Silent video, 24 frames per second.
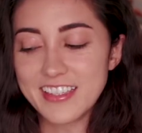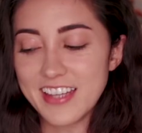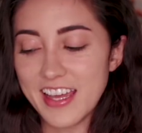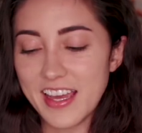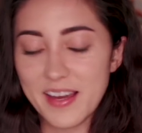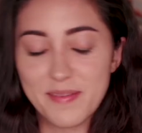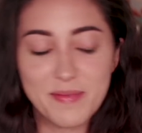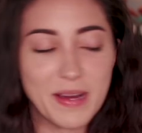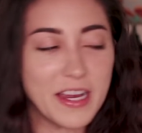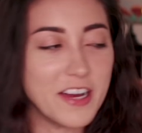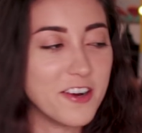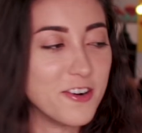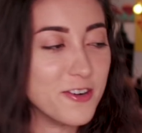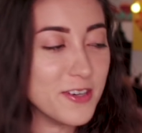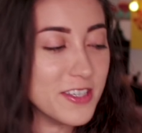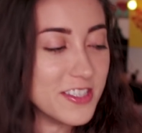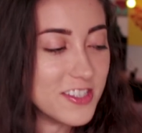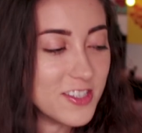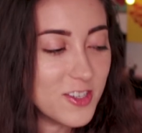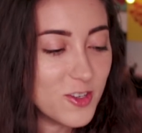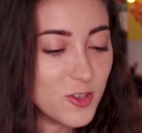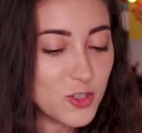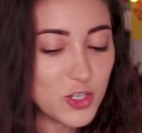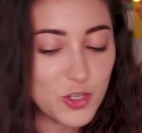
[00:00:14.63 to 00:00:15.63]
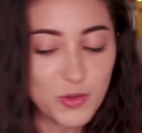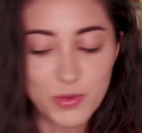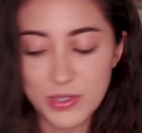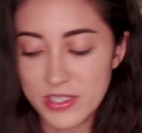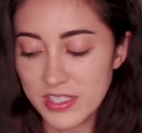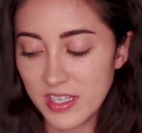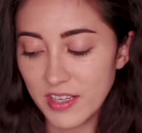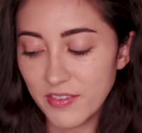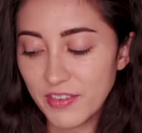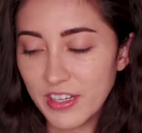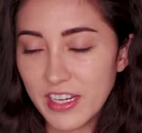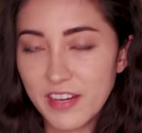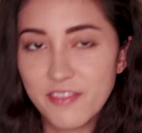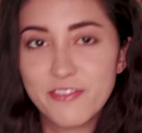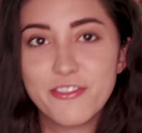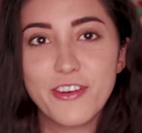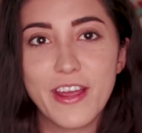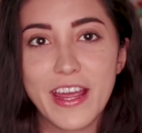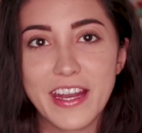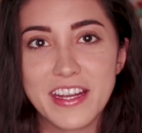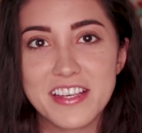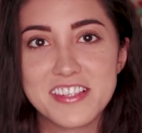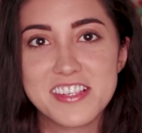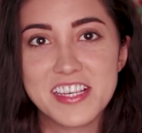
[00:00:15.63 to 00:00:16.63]
Damn, I always knew she was living in
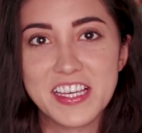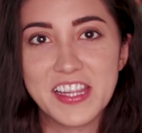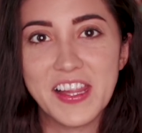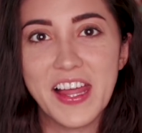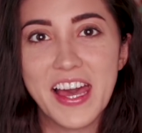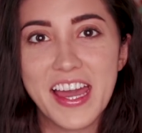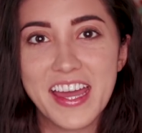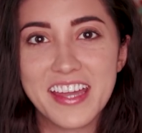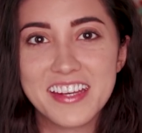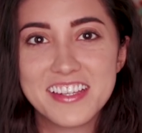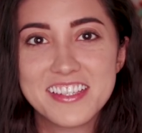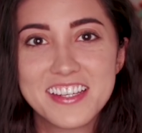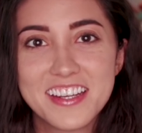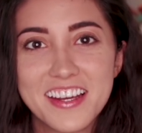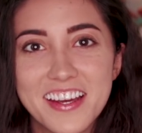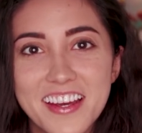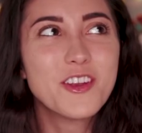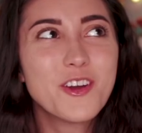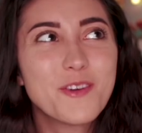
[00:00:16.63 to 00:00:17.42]
fantasy land.